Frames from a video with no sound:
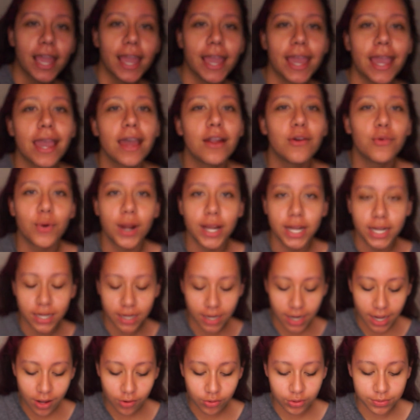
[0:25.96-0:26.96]
And right
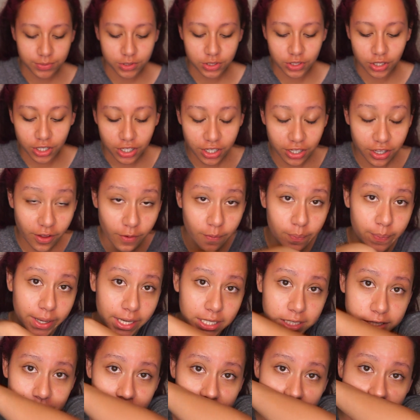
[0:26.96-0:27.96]
now I'm starting off
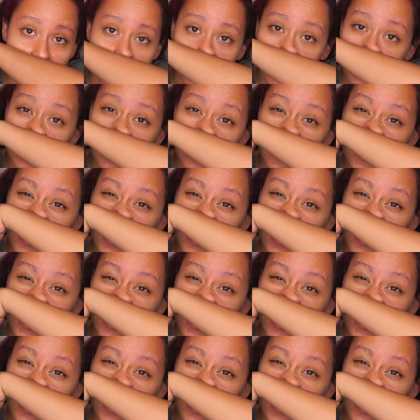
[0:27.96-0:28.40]
by just